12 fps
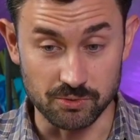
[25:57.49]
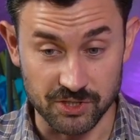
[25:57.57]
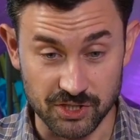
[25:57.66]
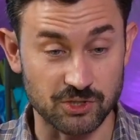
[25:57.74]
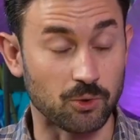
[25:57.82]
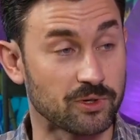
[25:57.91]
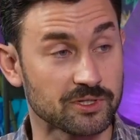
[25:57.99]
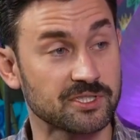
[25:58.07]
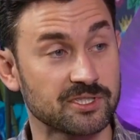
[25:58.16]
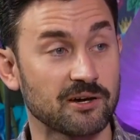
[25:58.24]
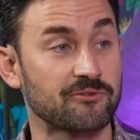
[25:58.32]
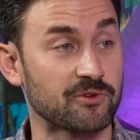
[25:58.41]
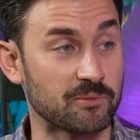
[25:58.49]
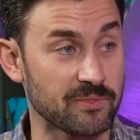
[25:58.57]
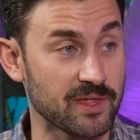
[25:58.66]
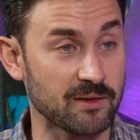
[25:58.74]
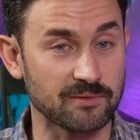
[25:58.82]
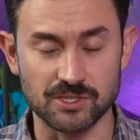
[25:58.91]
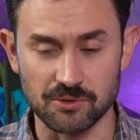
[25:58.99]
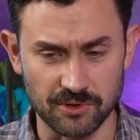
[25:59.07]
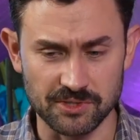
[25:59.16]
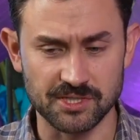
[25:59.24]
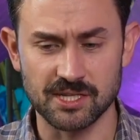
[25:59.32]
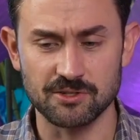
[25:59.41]
source stuff from them. So
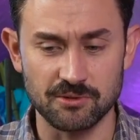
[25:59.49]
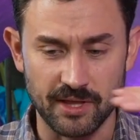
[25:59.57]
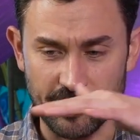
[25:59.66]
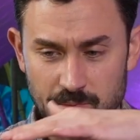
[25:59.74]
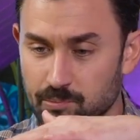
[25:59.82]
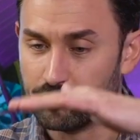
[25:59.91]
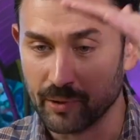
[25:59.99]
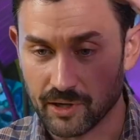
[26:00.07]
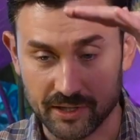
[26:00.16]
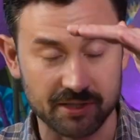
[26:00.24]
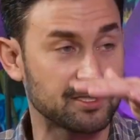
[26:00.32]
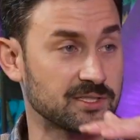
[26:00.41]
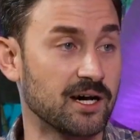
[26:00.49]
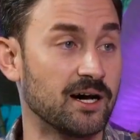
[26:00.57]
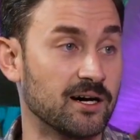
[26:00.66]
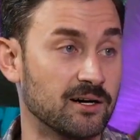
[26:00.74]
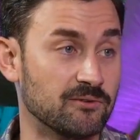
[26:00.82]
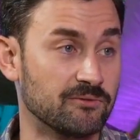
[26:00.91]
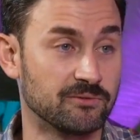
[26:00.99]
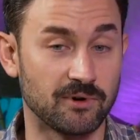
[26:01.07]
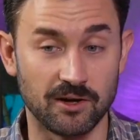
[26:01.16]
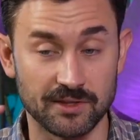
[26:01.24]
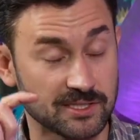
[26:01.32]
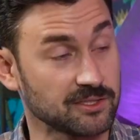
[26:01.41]
they'll send you like books of
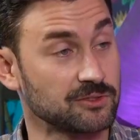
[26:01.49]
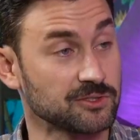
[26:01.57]
all these little